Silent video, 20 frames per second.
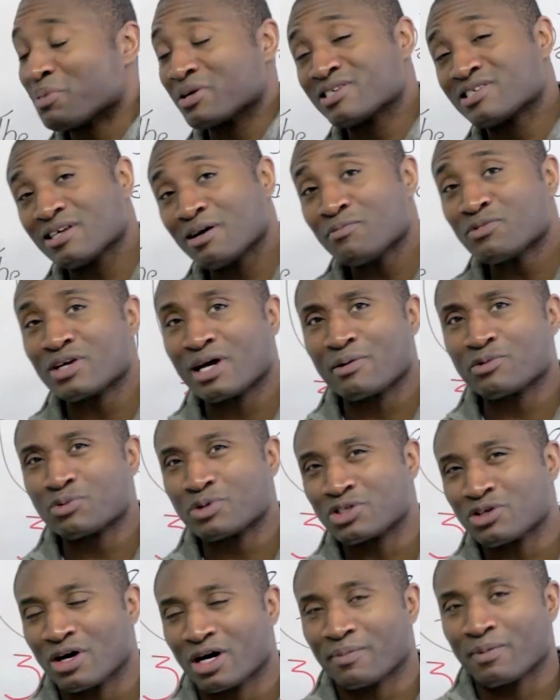But sometimes
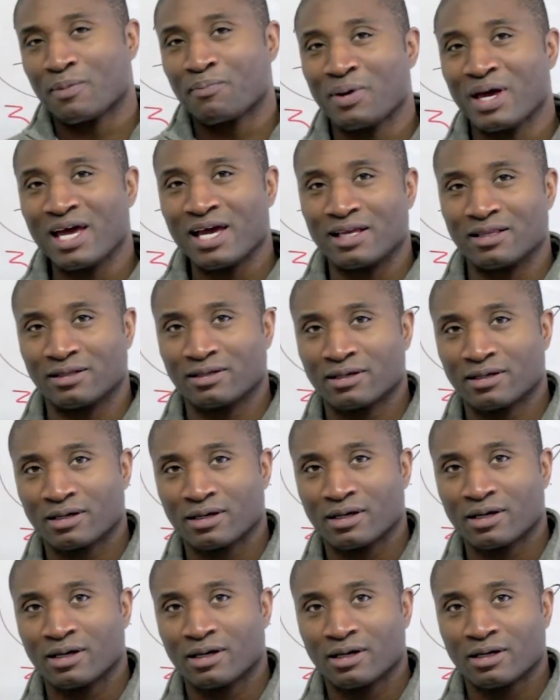we talk about pain.
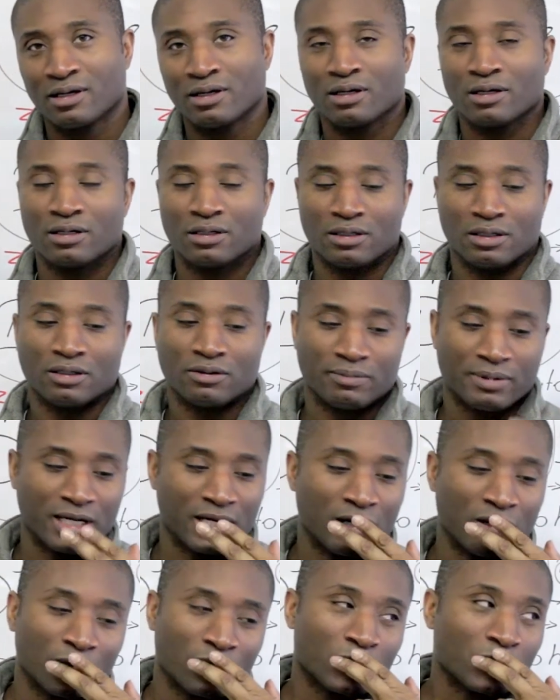Oh
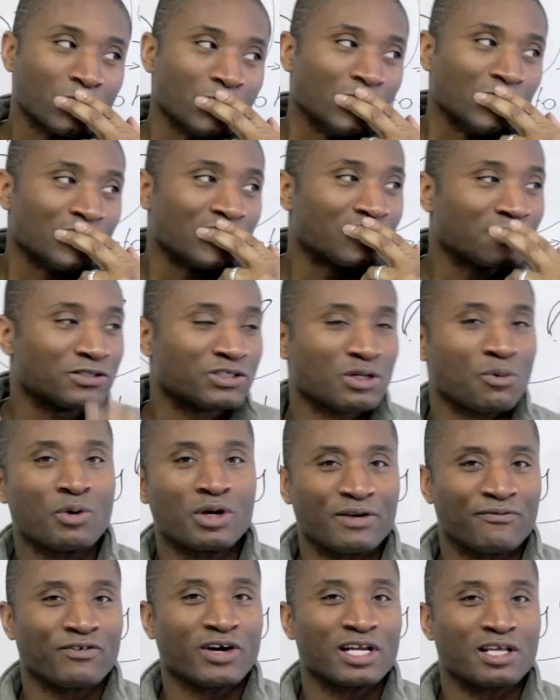man,
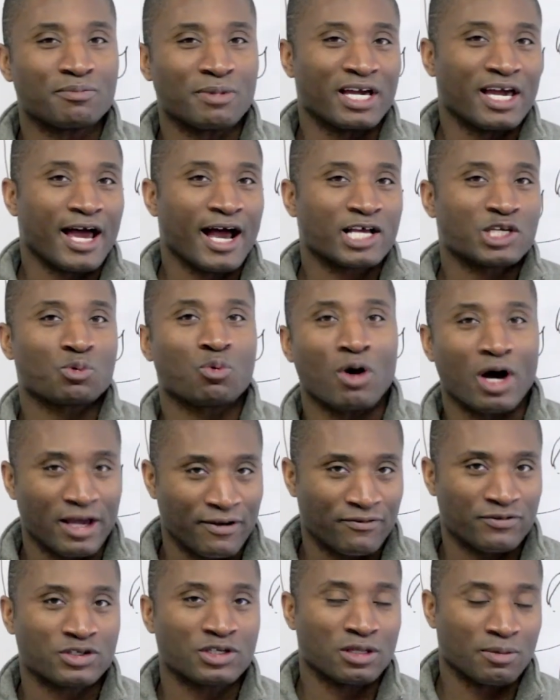someone invited my
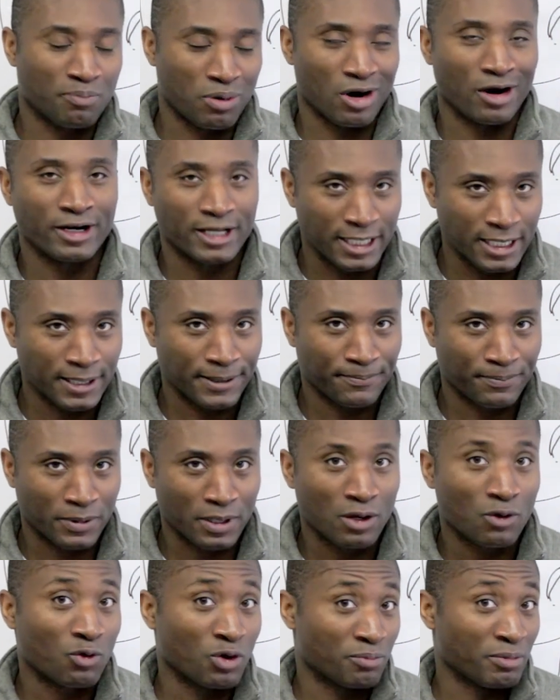ex-wife to the party
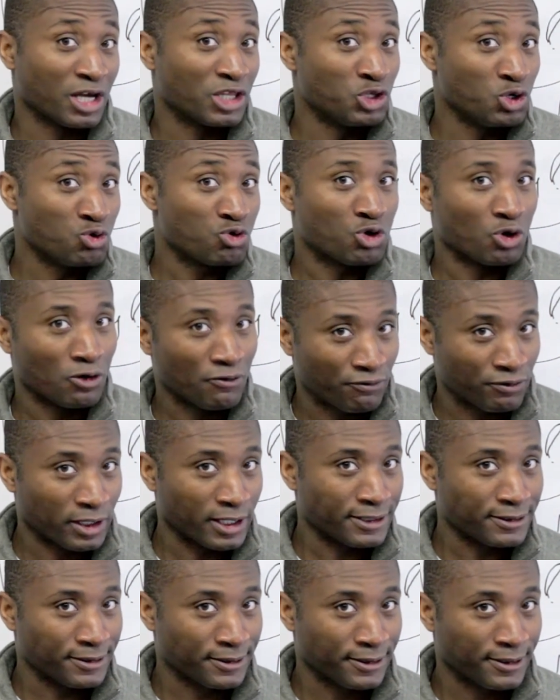with my new
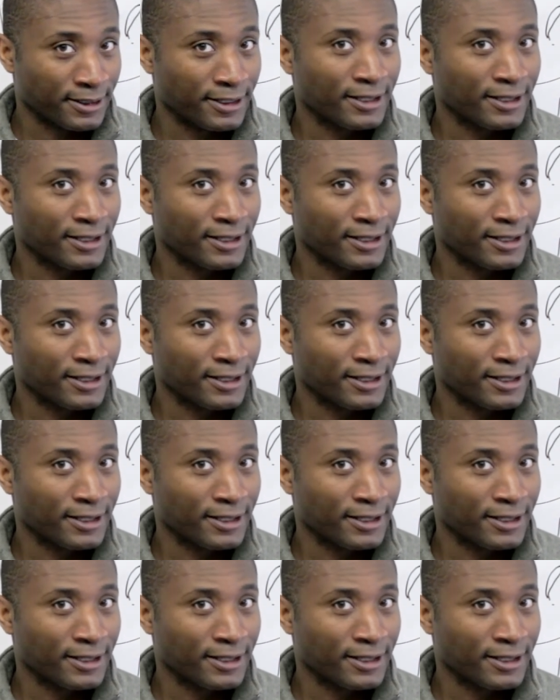girlfriend.